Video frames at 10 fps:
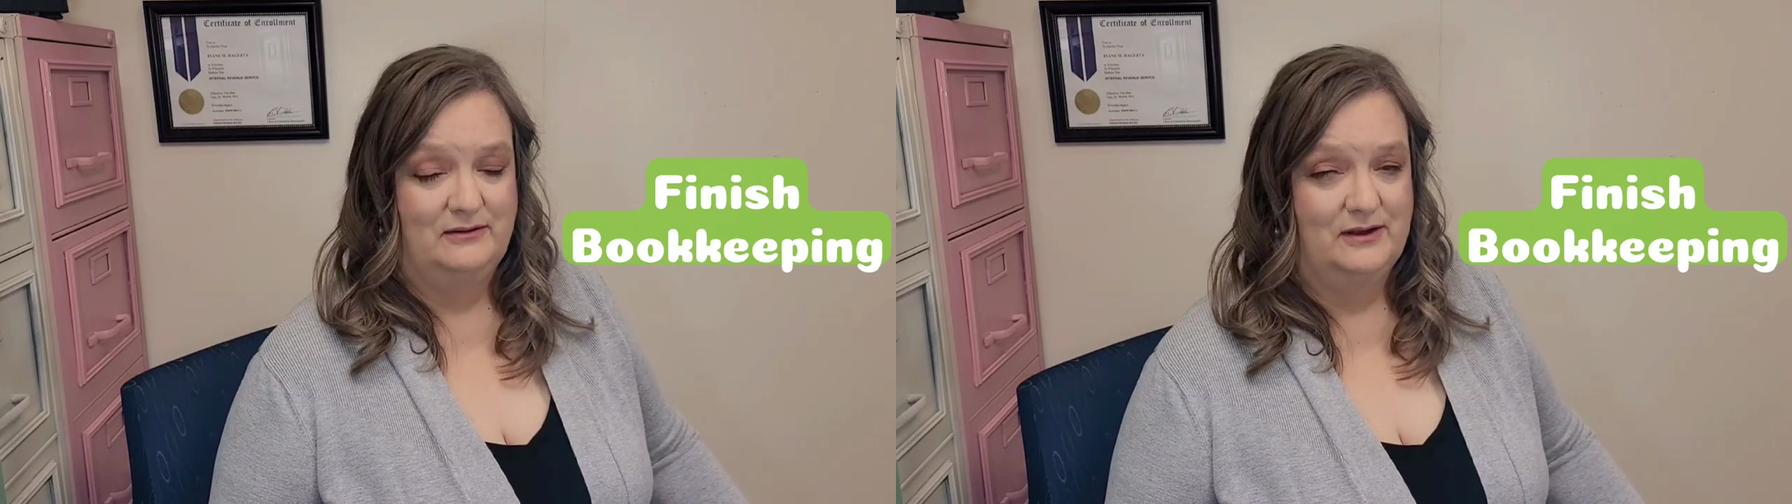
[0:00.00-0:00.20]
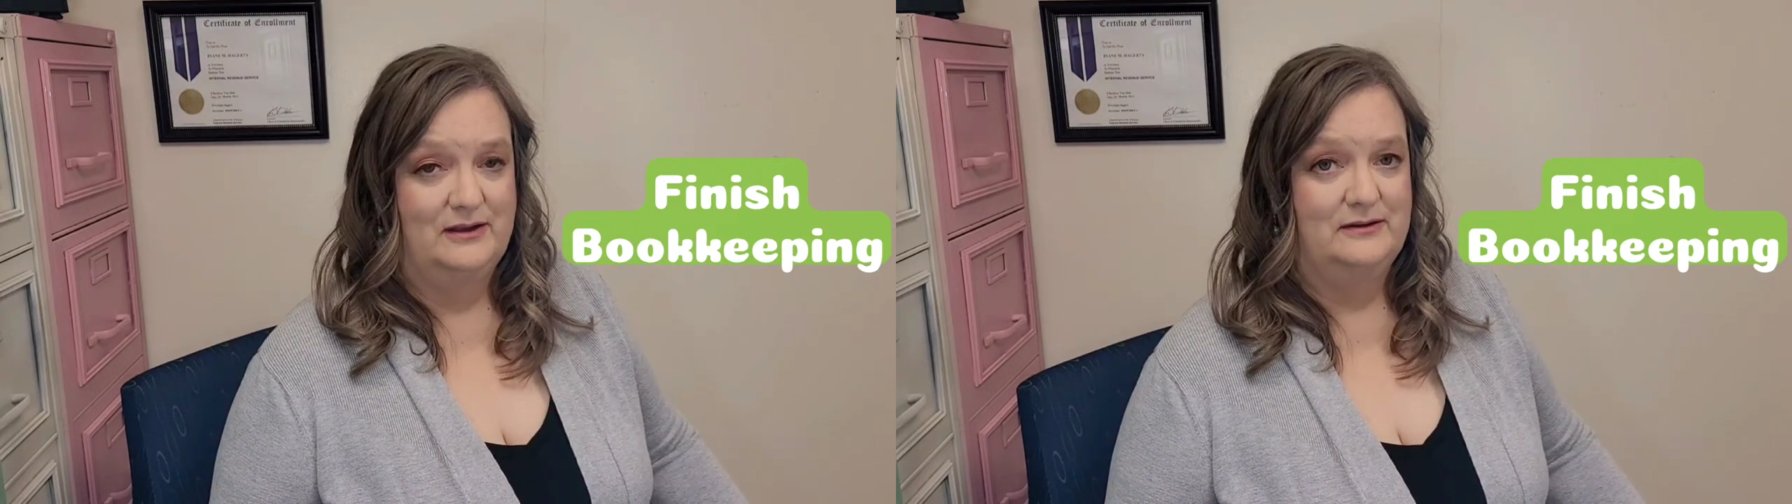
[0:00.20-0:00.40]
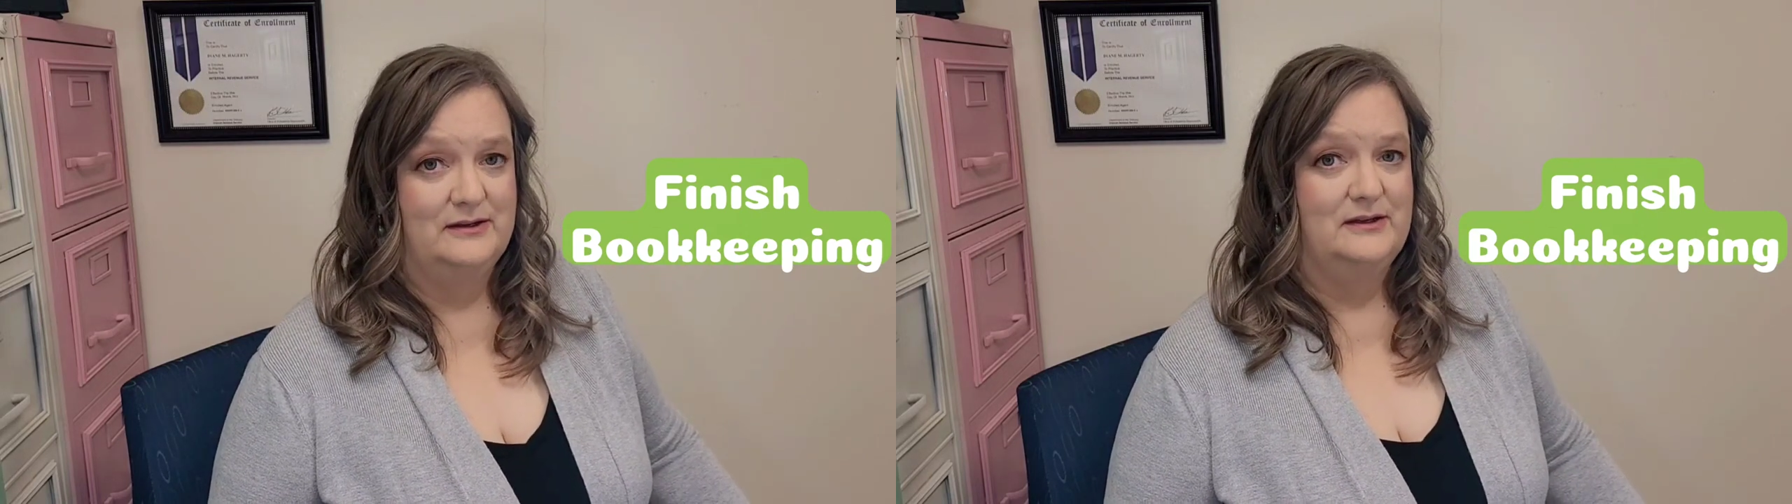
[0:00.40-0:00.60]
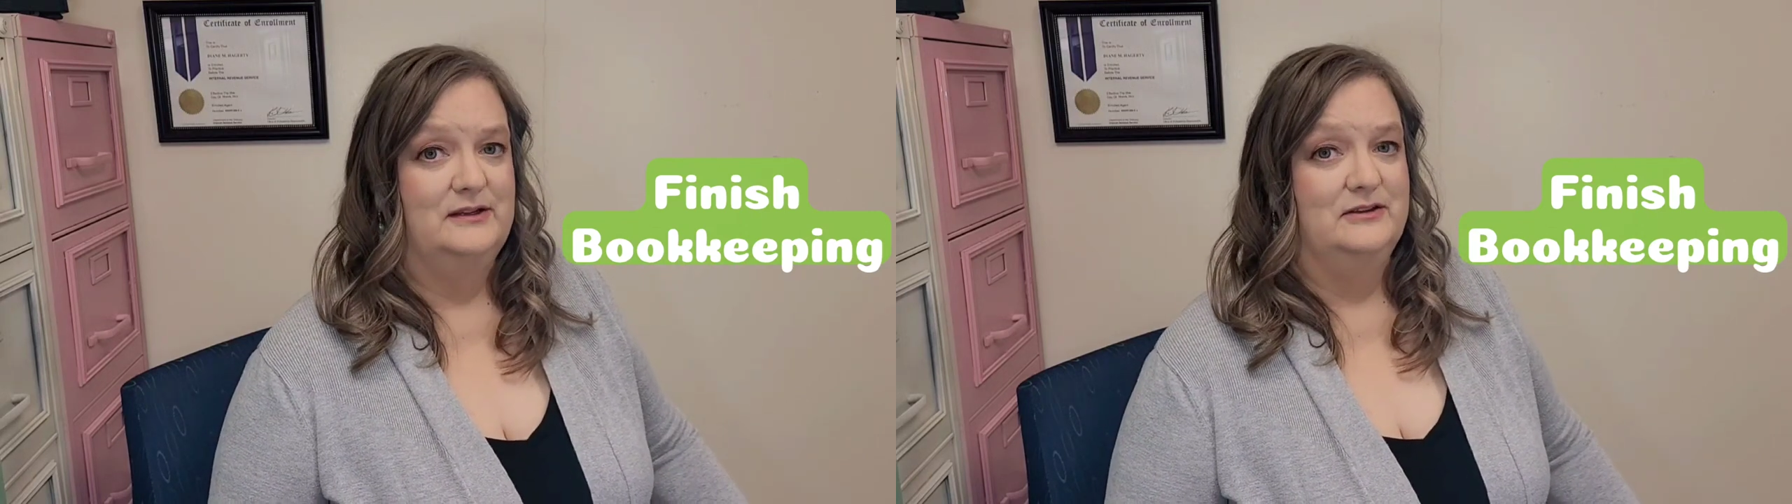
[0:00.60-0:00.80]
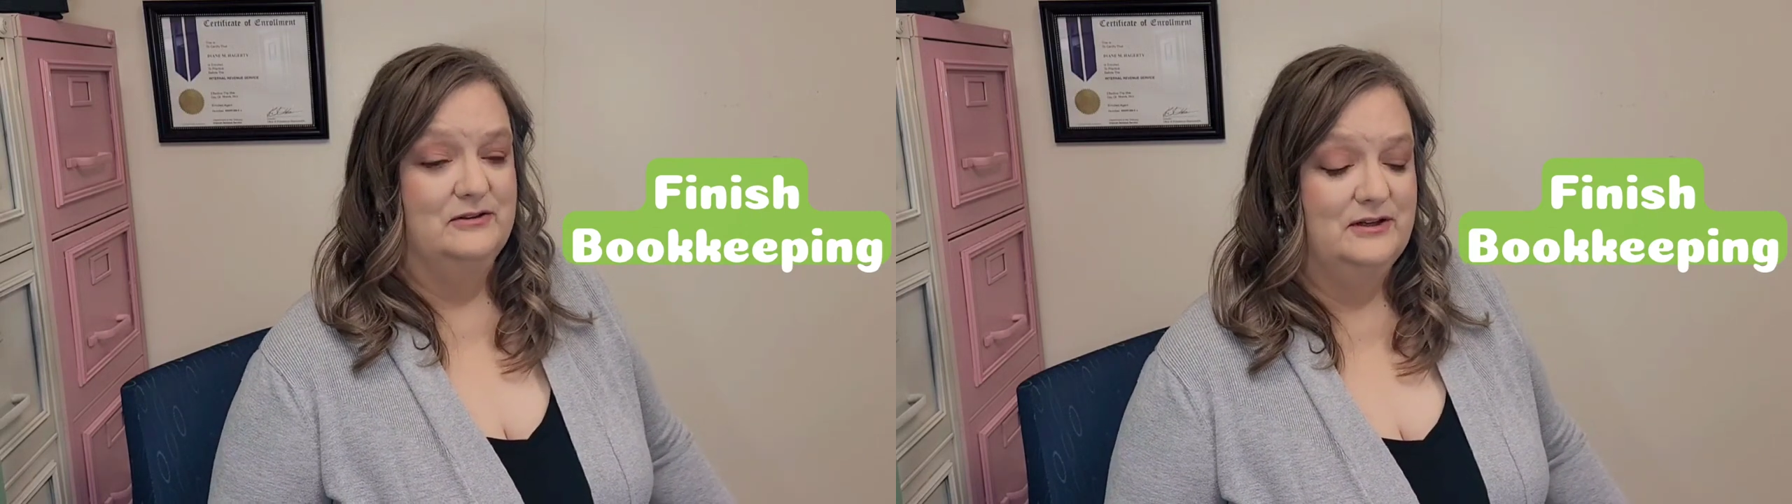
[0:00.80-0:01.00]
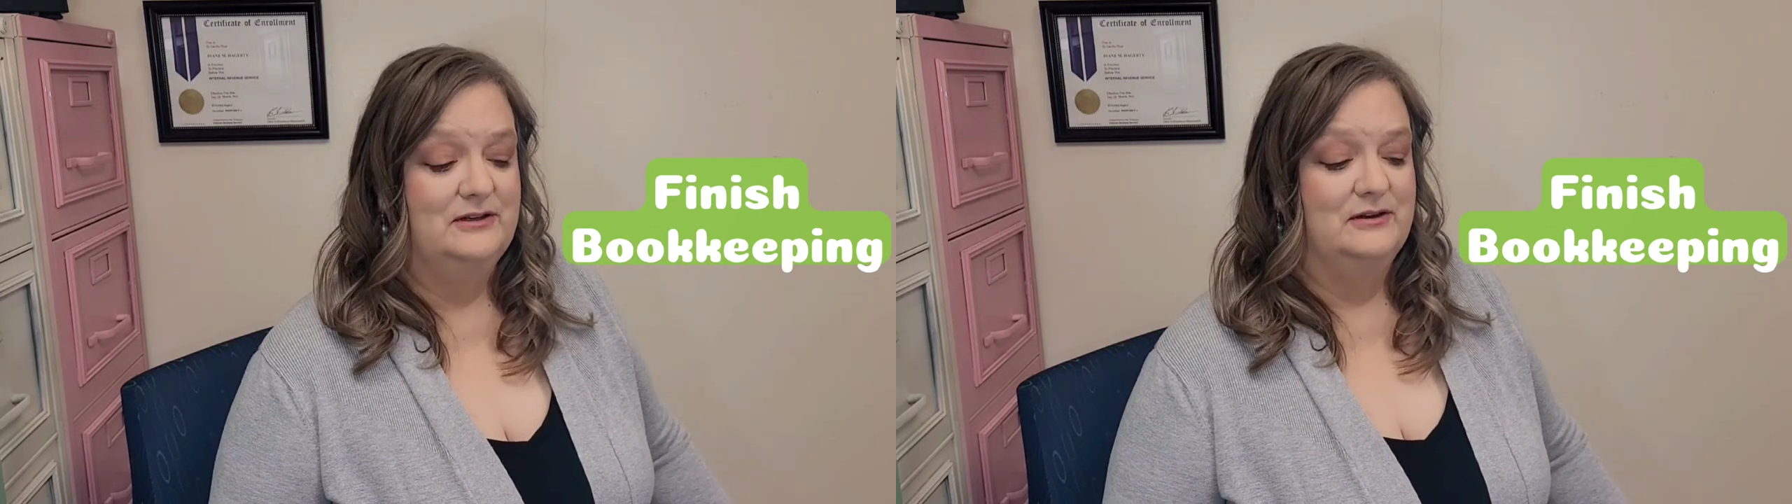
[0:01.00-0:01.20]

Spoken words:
Okay? You need to